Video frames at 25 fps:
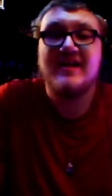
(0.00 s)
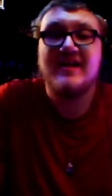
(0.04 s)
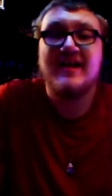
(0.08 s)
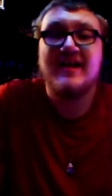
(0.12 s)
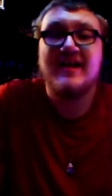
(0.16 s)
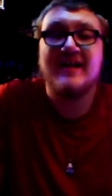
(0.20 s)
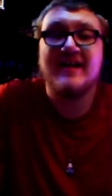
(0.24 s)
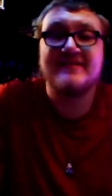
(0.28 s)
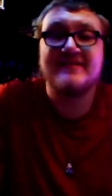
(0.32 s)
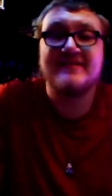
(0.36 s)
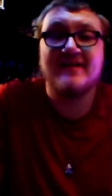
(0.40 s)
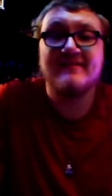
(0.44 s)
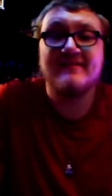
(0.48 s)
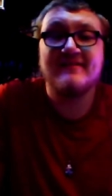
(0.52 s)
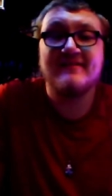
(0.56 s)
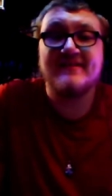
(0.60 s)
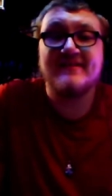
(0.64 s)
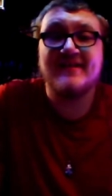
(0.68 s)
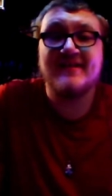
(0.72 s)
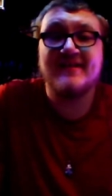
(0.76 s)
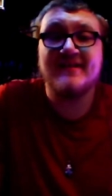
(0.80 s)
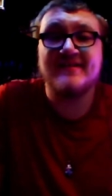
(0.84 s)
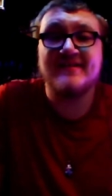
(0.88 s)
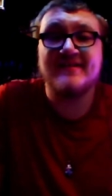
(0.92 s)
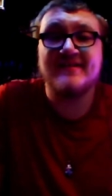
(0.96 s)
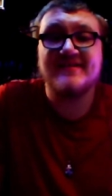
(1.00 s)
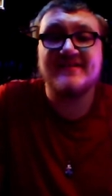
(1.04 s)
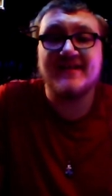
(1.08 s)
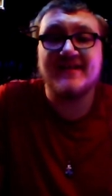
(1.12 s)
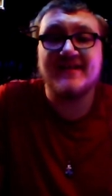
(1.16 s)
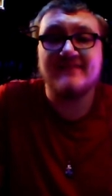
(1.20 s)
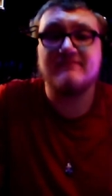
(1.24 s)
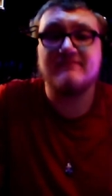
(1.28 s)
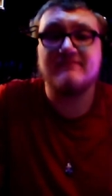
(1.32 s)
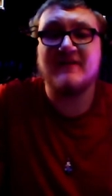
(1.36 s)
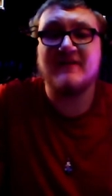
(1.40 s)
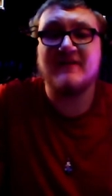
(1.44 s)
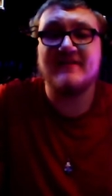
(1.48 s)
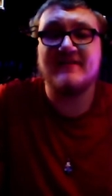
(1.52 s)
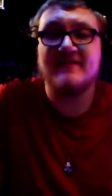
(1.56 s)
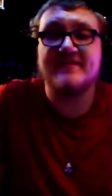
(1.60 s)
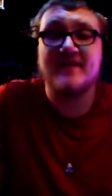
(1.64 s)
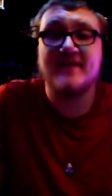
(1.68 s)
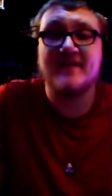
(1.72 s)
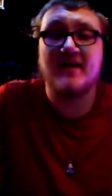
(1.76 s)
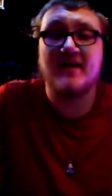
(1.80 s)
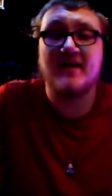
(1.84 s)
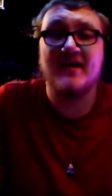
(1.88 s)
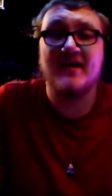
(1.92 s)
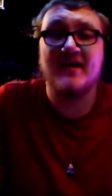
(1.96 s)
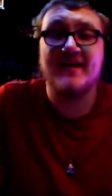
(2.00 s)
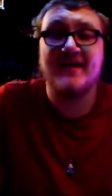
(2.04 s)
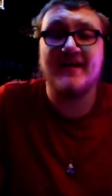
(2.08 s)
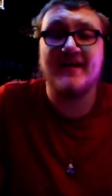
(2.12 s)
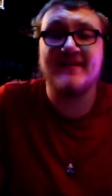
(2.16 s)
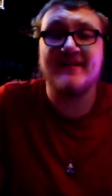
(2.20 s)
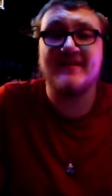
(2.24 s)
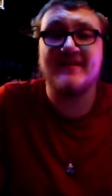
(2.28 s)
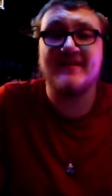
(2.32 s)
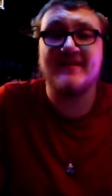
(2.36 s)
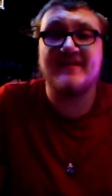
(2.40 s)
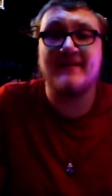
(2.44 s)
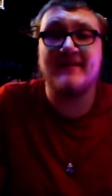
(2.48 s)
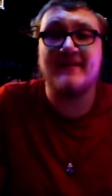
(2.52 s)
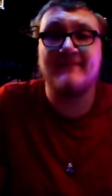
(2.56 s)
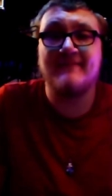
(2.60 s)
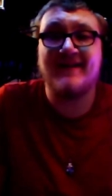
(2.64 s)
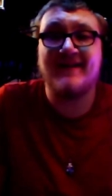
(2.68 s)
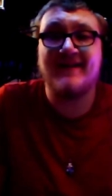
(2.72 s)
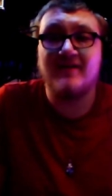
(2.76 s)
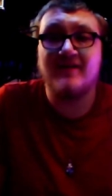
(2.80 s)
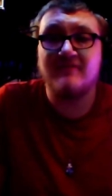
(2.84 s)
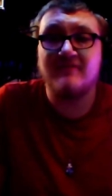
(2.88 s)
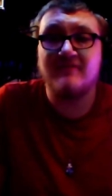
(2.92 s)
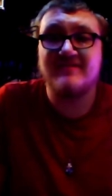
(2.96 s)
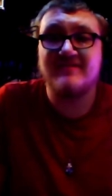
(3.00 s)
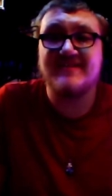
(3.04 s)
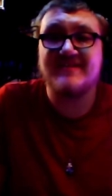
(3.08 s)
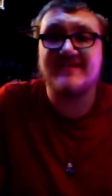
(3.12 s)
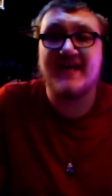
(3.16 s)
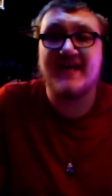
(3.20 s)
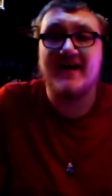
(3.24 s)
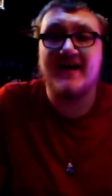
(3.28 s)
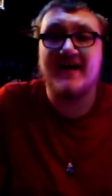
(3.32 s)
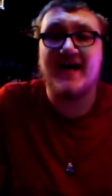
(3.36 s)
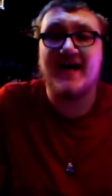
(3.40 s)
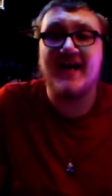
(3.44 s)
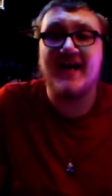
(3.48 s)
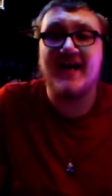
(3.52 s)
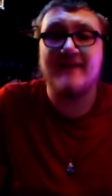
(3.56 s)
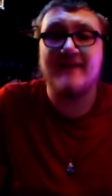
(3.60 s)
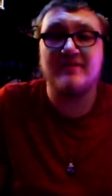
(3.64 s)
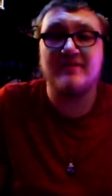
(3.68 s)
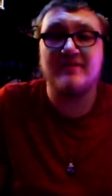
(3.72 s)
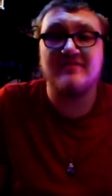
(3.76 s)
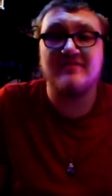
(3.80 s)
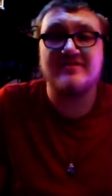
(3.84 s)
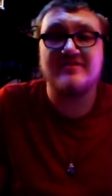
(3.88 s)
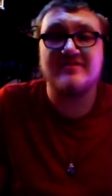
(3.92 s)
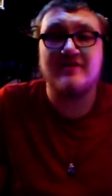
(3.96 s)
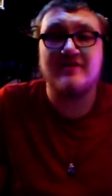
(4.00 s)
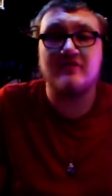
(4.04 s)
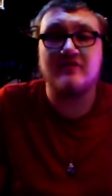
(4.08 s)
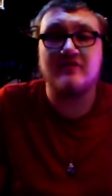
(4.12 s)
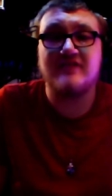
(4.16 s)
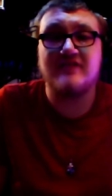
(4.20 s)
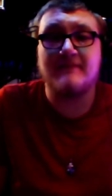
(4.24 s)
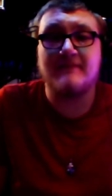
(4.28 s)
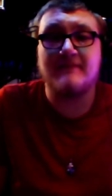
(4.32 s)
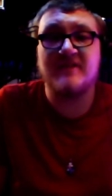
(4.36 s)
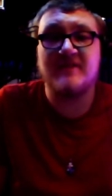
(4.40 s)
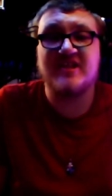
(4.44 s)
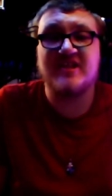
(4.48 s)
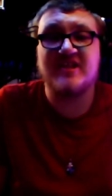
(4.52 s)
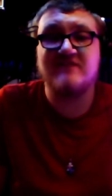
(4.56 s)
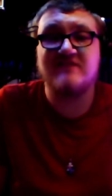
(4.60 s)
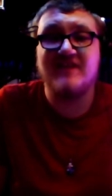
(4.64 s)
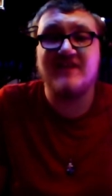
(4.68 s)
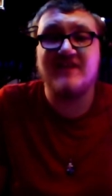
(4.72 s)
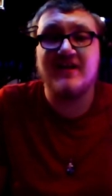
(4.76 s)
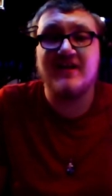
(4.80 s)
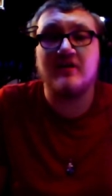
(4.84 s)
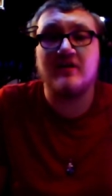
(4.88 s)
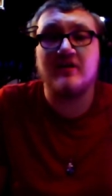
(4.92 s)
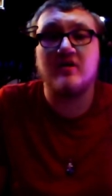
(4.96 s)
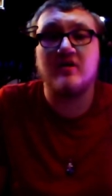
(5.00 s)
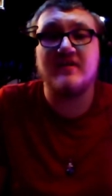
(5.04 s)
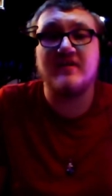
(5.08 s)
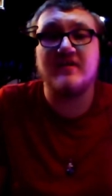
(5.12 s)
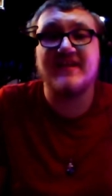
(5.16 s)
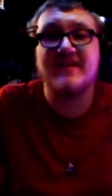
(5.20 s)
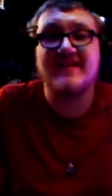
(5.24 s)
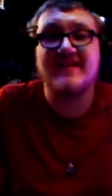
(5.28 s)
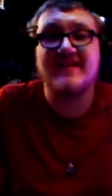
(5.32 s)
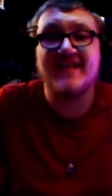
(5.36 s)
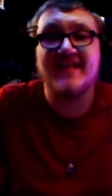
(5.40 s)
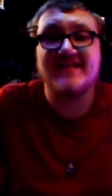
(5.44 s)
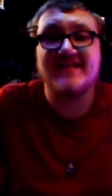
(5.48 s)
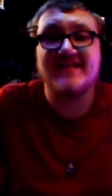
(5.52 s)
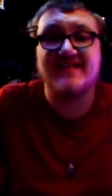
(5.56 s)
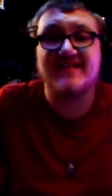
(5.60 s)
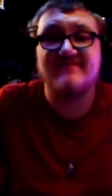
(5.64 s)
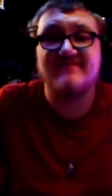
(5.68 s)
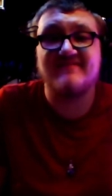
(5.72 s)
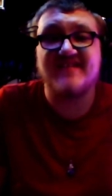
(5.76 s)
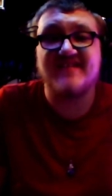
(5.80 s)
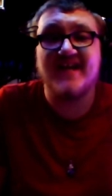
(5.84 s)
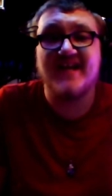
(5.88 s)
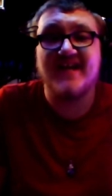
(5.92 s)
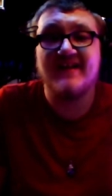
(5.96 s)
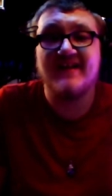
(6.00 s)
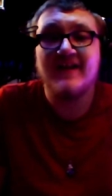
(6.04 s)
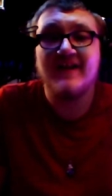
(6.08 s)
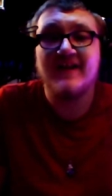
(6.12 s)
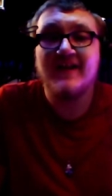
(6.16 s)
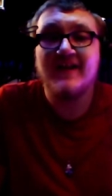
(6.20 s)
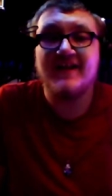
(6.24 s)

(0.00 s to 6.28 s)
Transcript: And the other thing is that you probably saw in the thumbnail was that I have a new song dropping this Friday called The Things I've Said.